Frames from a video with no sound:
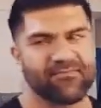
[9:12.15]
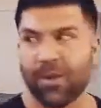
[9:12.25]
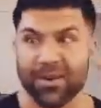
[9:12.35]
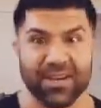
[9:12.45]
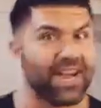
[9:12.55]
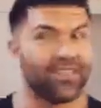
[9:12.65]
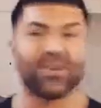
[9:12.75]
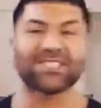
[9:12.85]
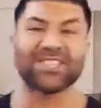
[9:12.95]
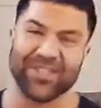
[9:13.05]
I wonder how the
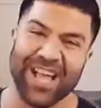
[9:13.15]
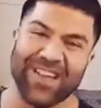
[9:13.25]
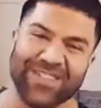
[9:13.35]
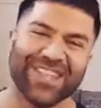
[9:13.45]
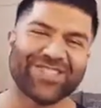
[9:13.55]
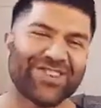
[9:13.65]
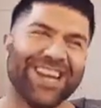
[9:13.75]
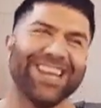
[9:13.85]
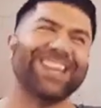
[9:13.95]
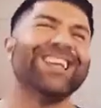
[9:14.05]
rest of their life is, right?